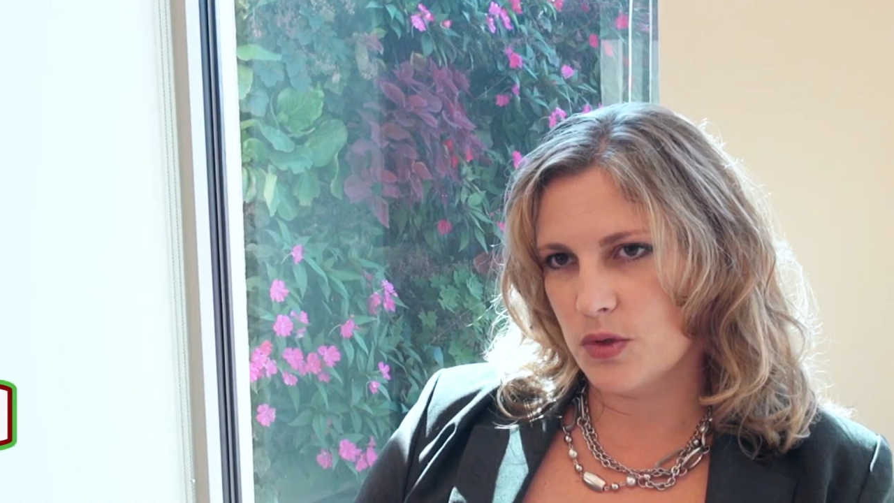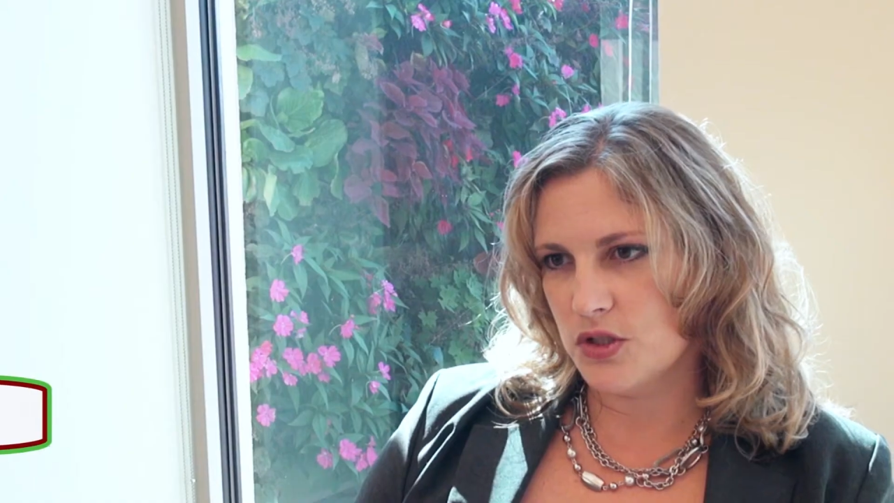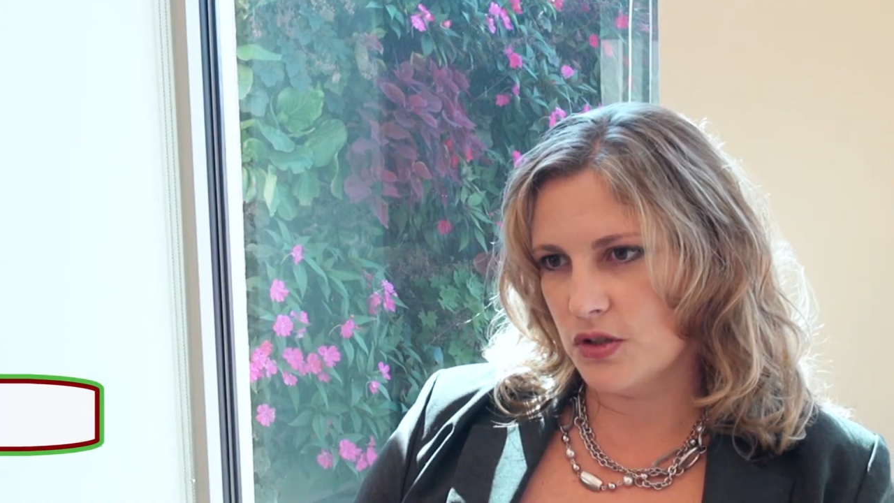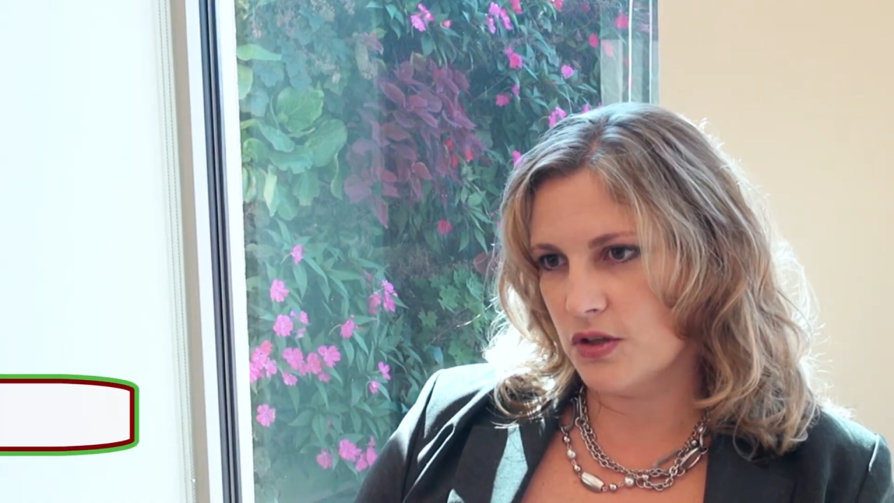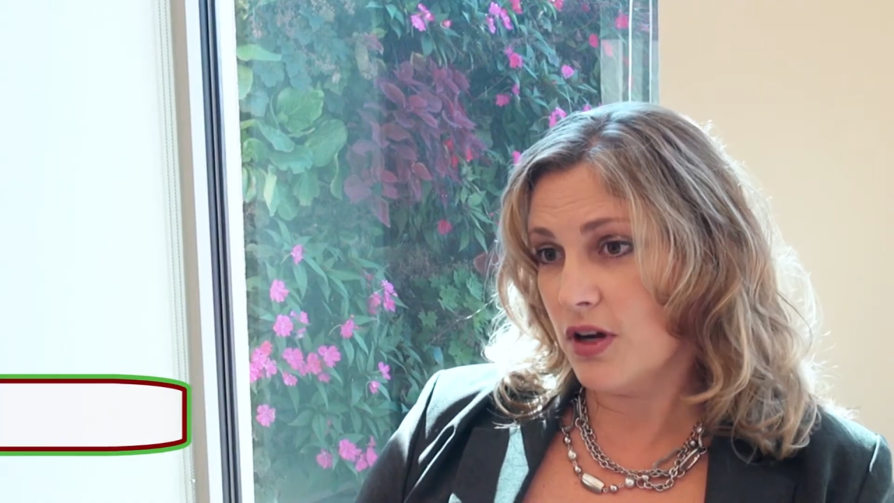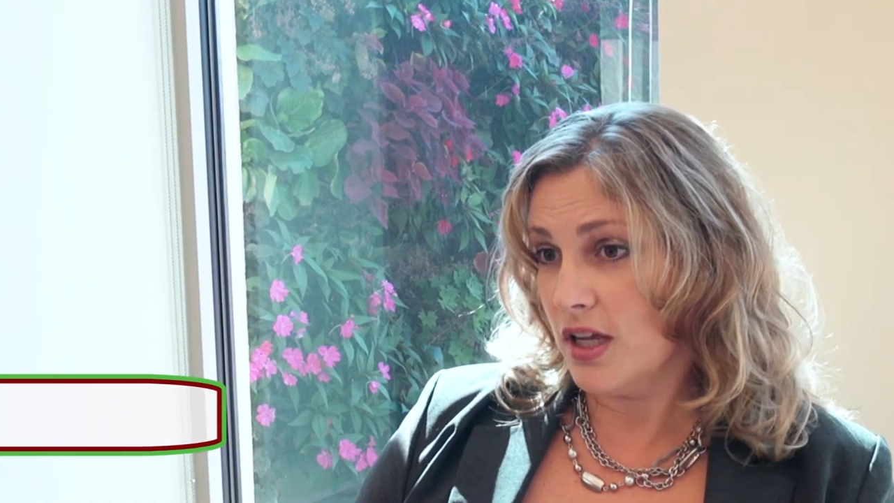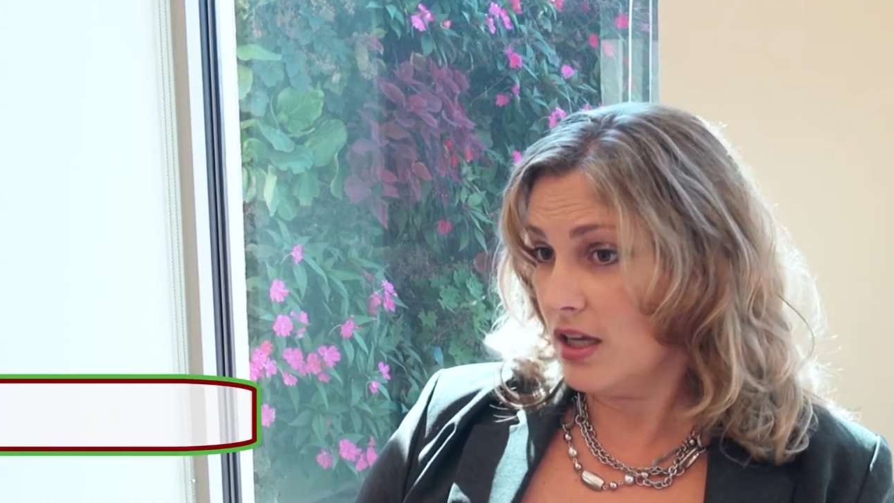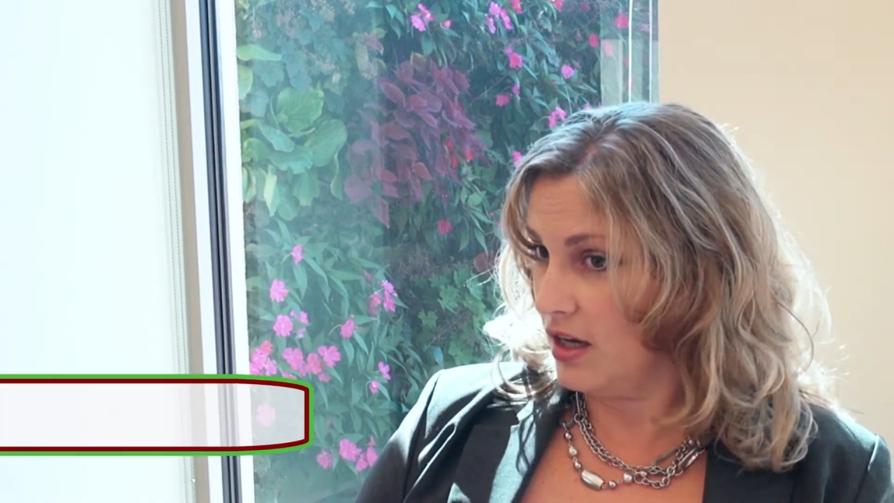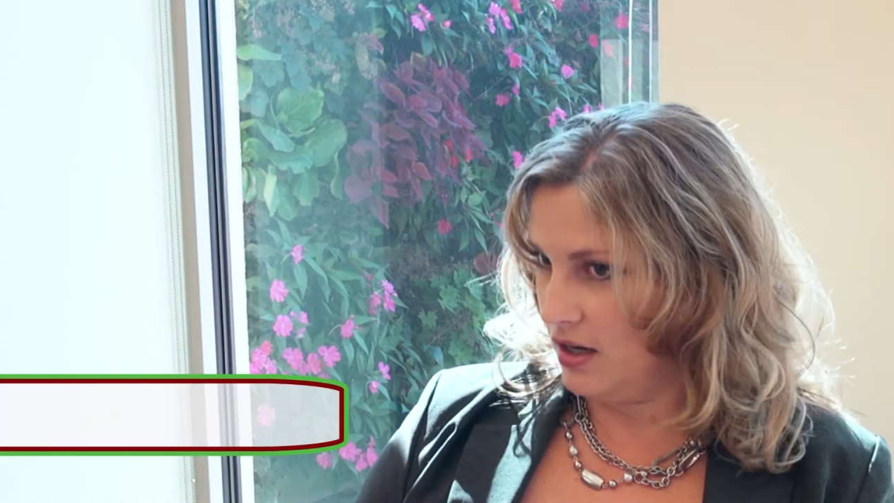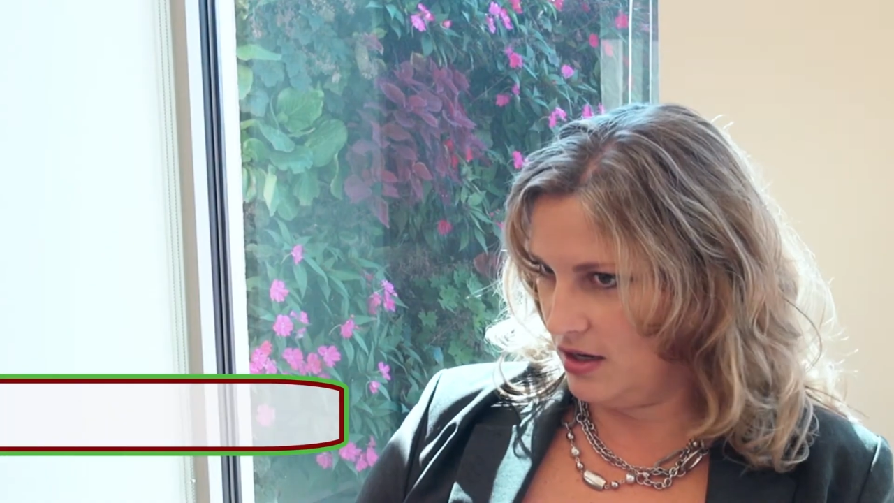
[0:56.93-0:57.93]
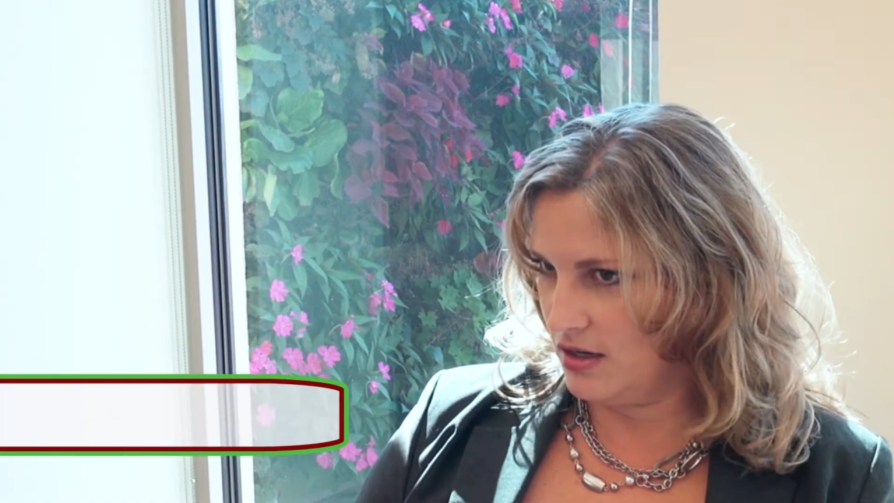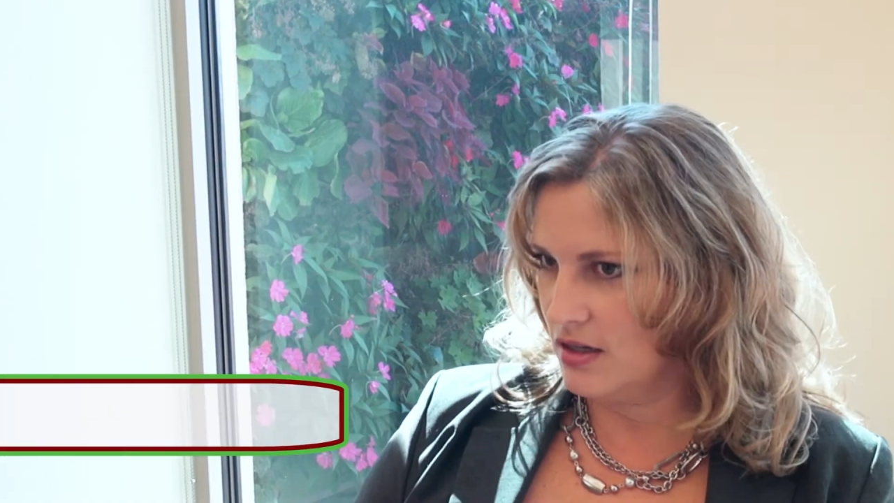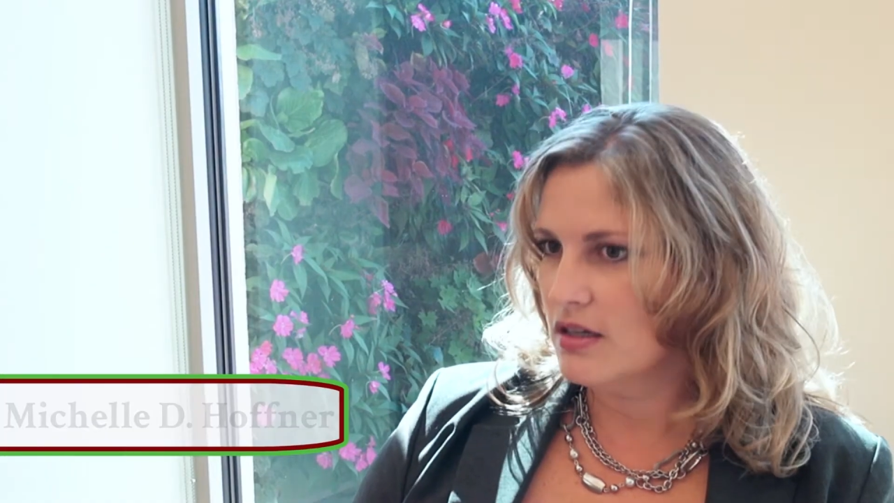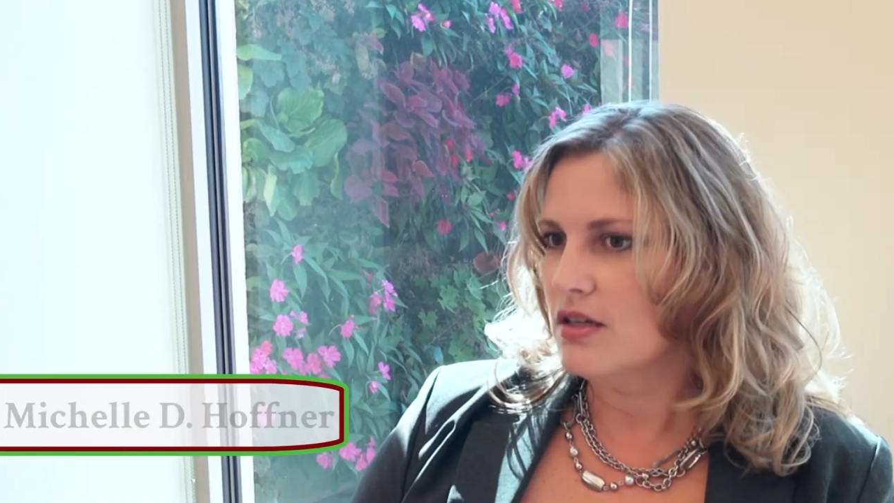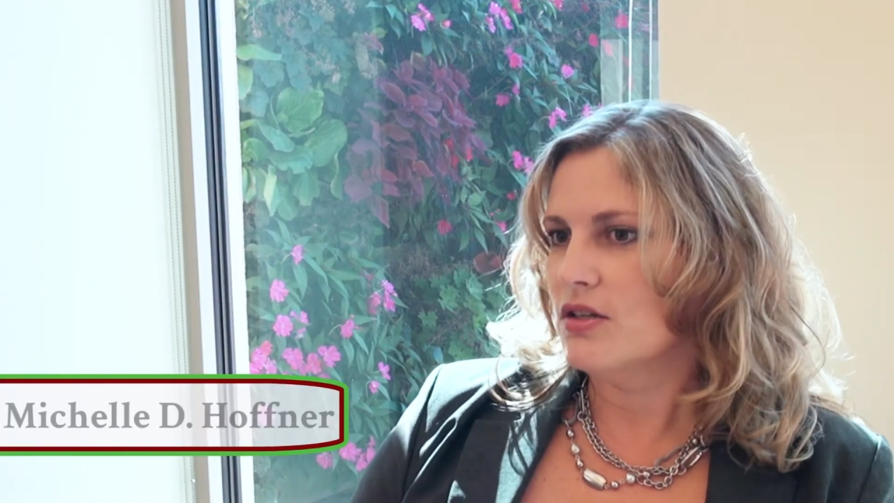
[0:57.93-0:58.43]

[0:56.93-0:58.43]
We took great care